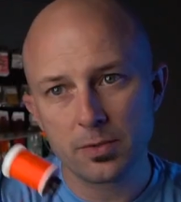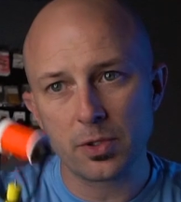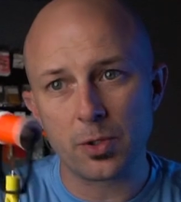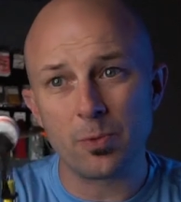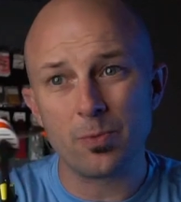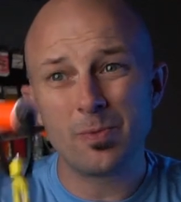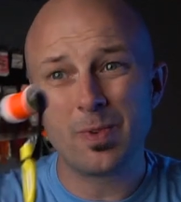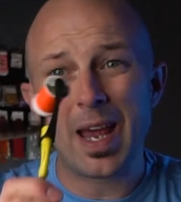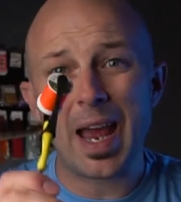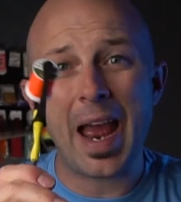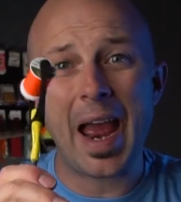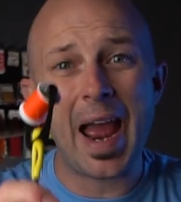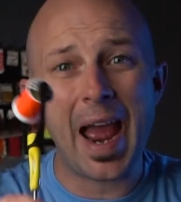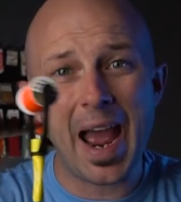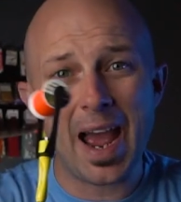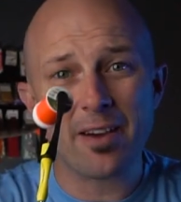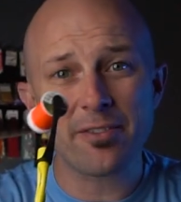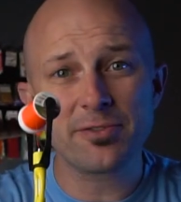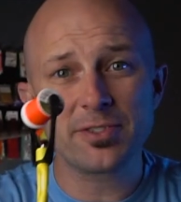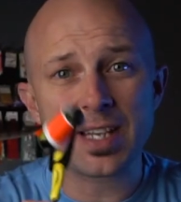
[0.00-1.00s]
You
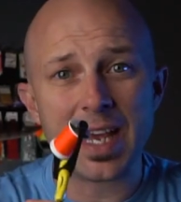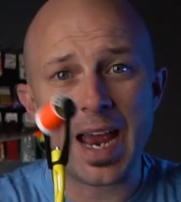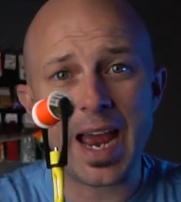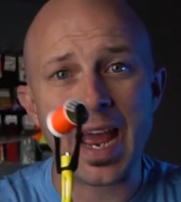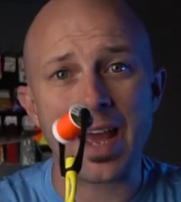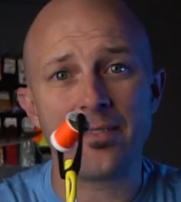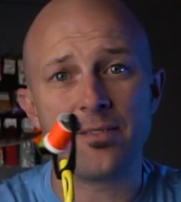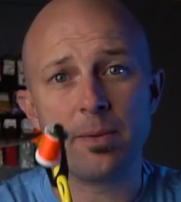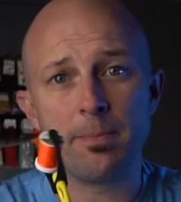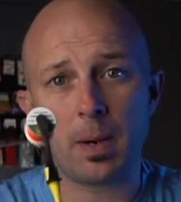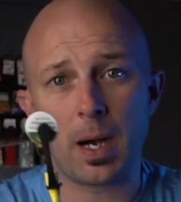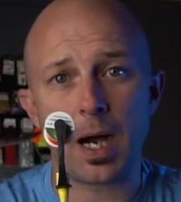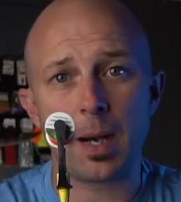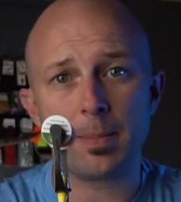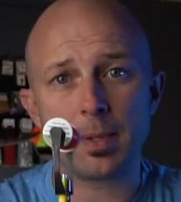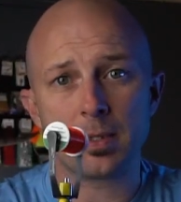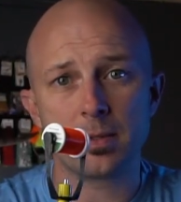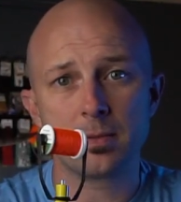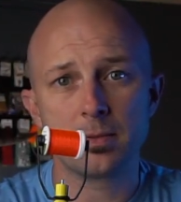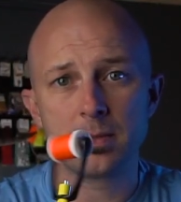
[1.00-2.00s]
have to have a
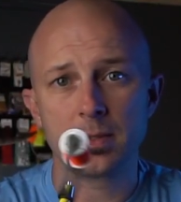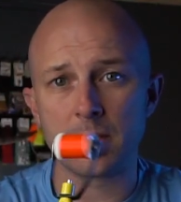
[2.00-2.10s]
bobbin.